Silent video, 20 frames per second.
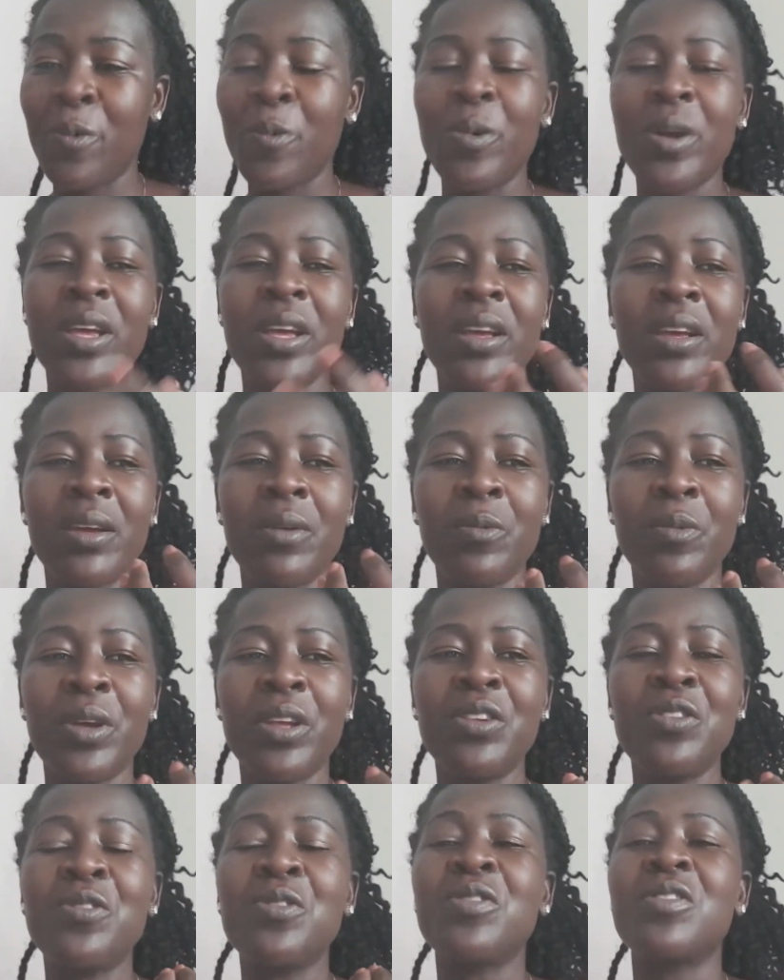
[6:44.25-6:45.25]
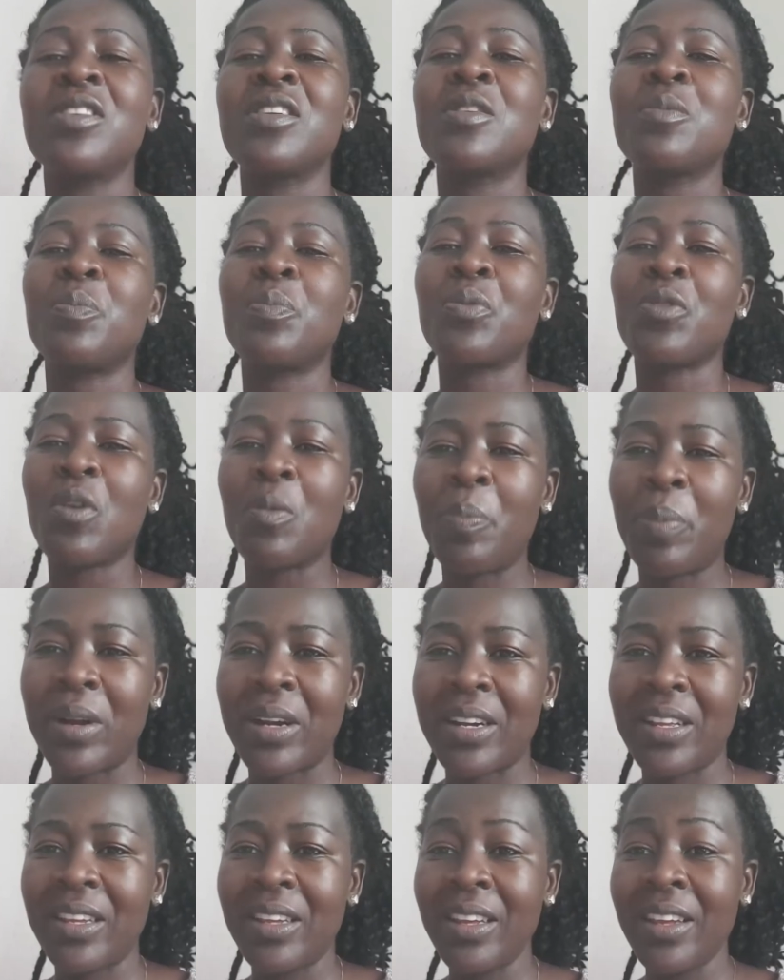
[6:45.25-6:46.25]
We use it
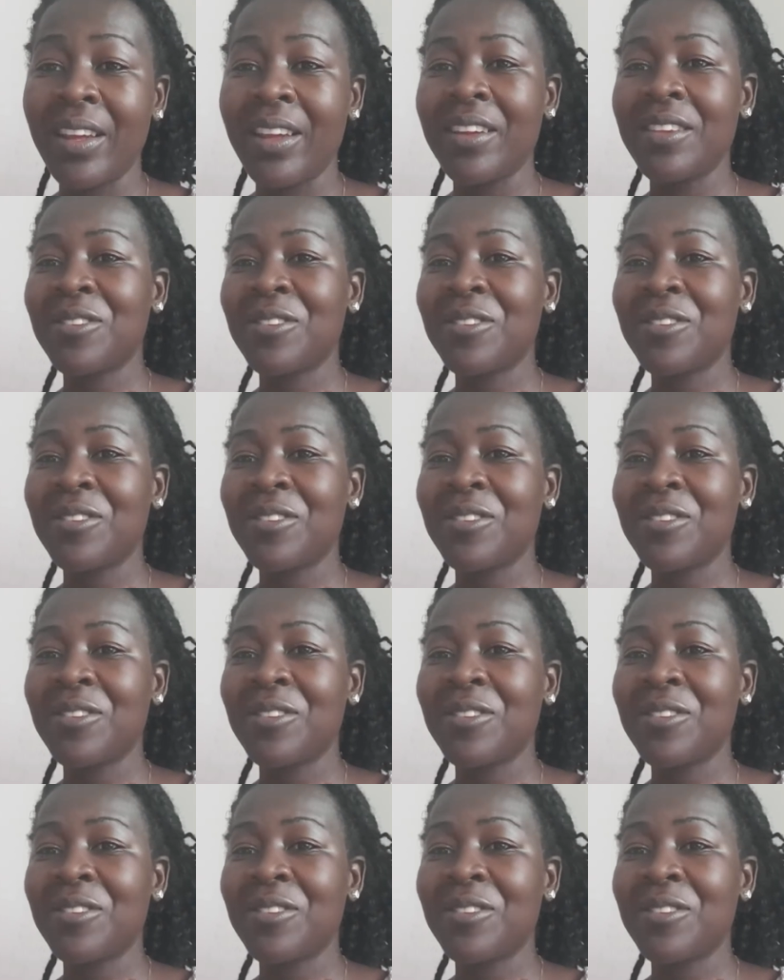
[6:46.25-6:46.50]
properly